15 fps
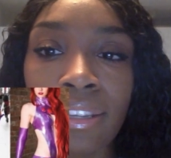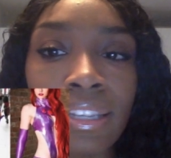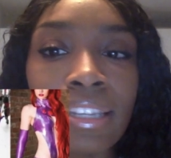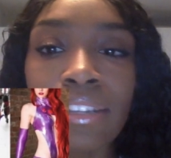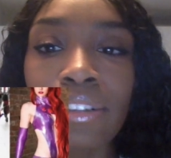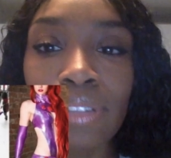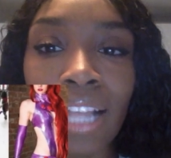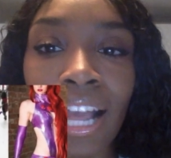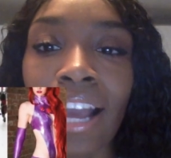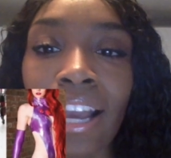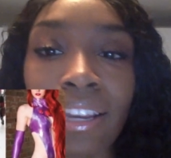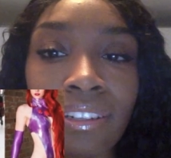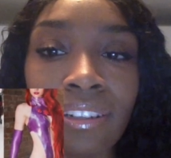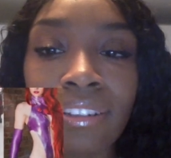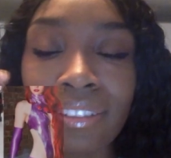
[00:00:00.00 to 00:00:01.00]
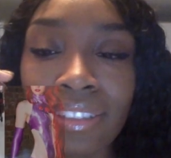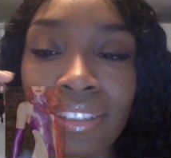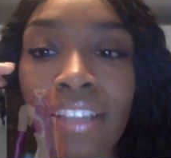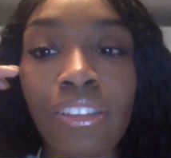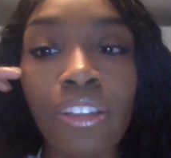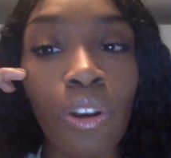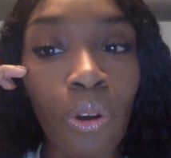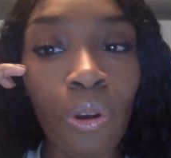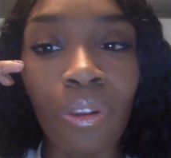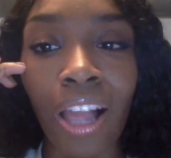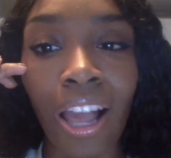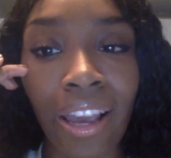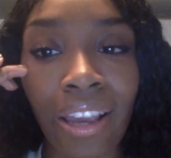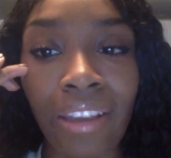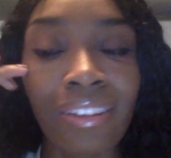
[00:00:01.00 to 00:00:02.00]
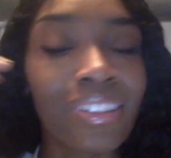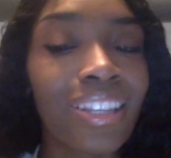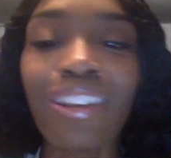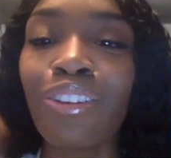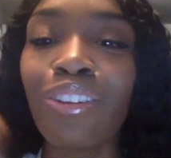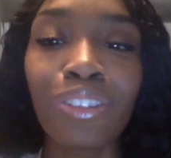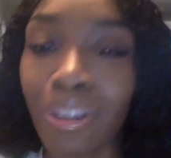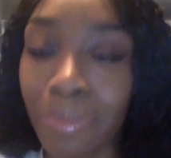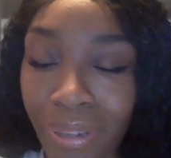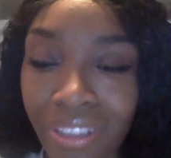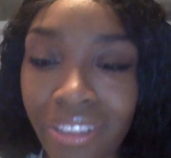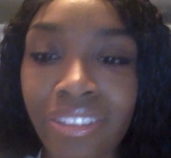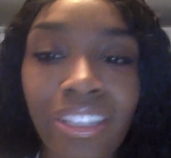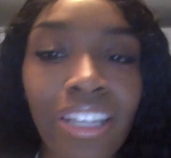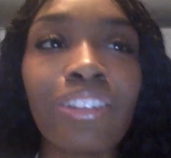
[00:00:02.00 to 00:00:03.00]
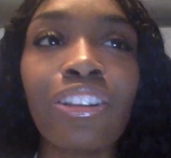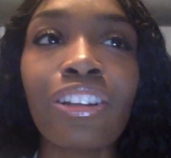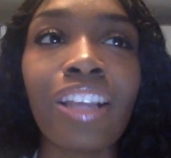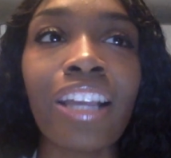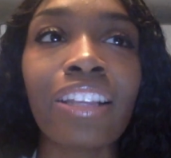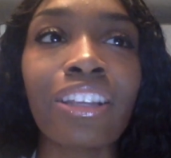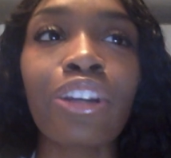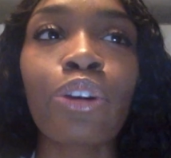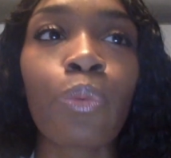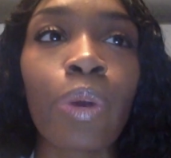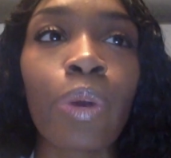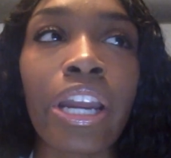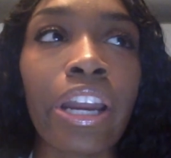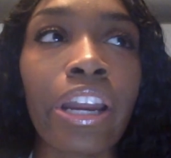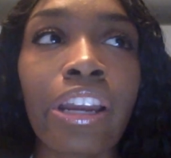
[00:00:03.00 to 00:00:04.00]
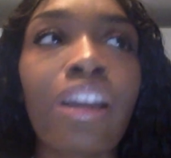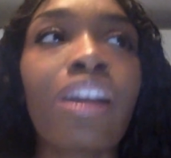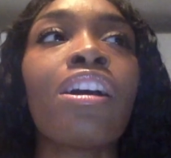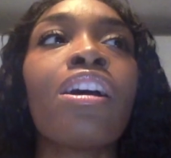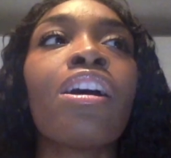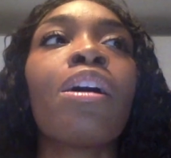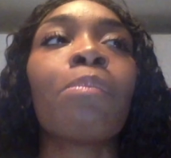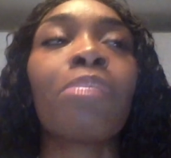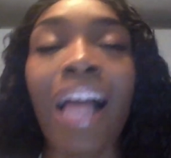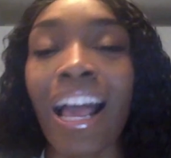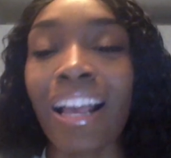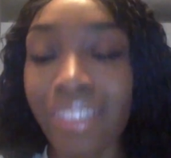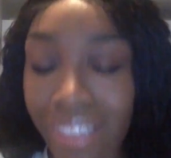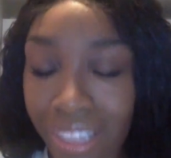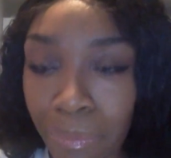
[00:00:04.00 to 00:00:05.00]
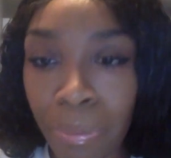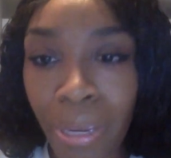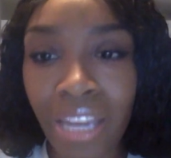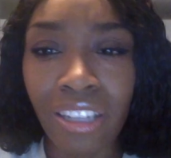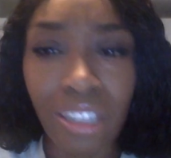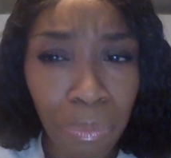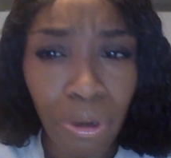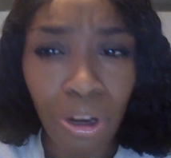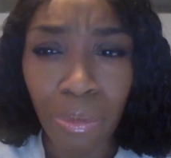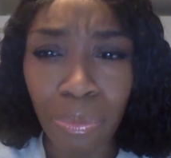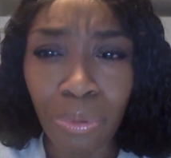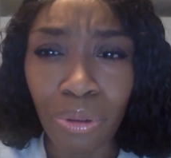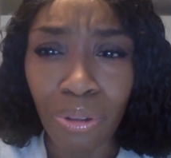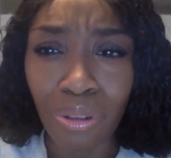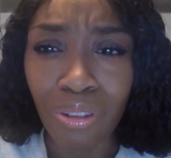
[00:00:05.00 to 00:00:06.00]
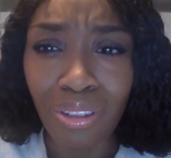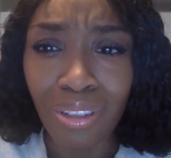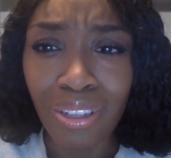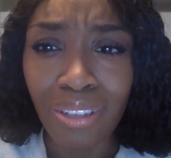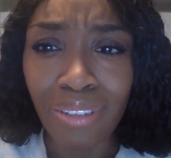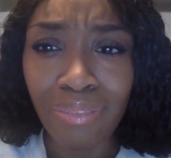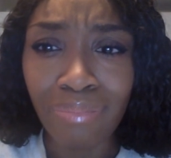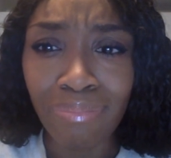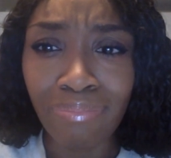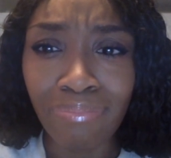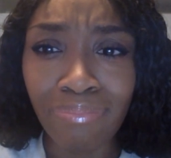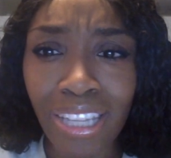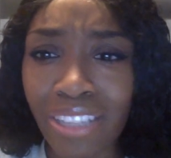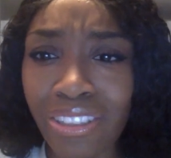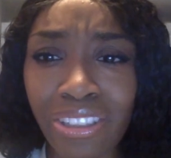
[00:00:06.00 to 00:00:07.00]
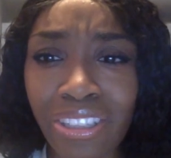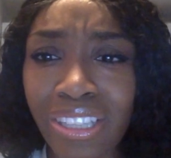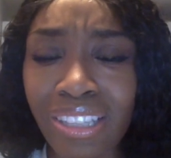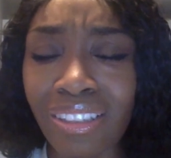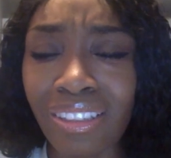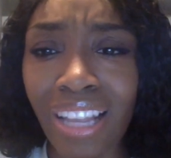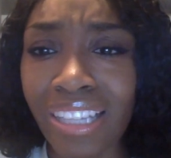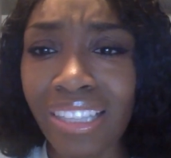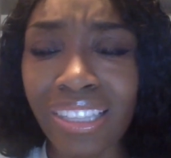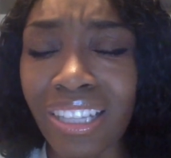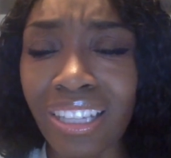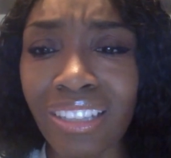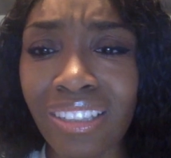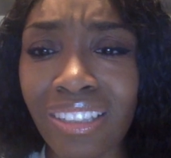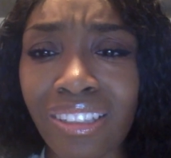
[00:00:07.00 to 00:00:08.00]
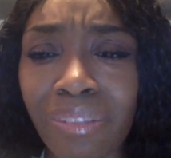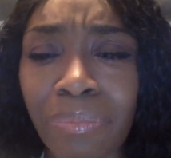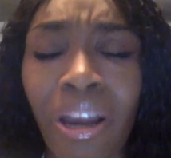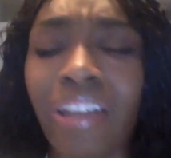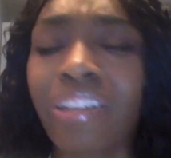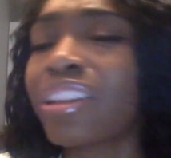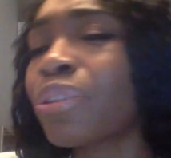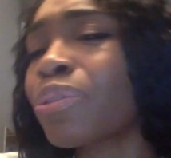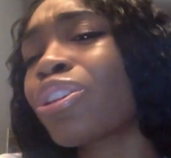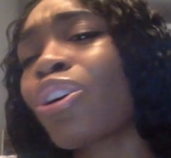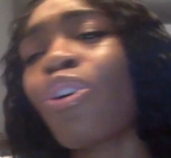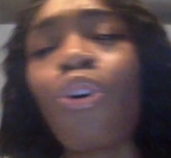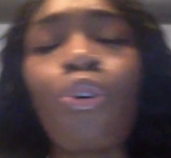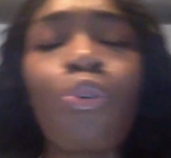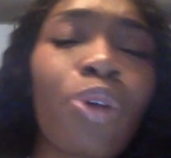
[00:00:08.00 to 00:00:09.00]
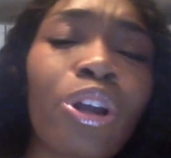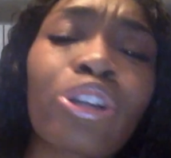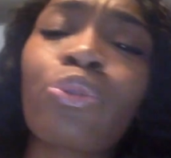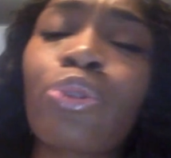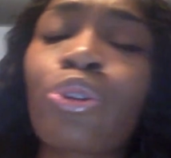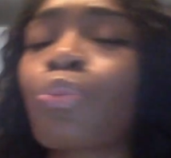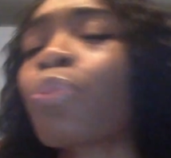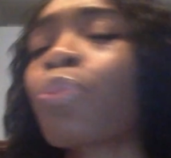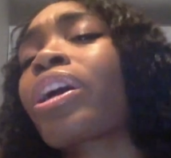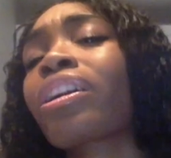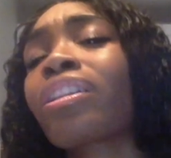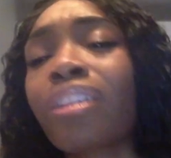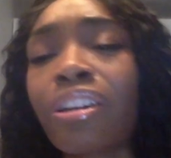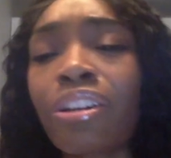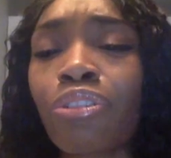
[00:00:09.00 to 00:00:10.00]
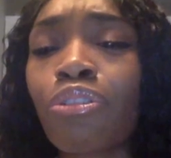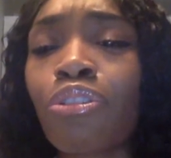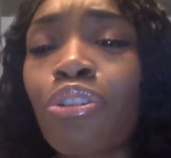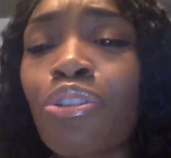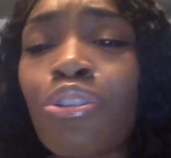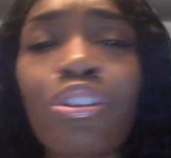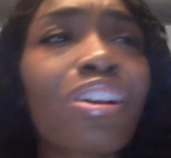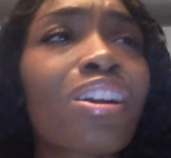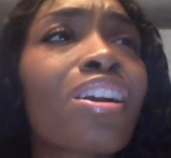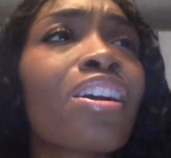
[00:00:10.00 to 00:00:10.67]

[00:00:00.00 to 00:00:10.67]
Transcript: You lied. That's a whole lie. They don't look better. They look like they're wearing plastic painted purple. That's just, like, sticking to the body. There was a whole one who was wearing literal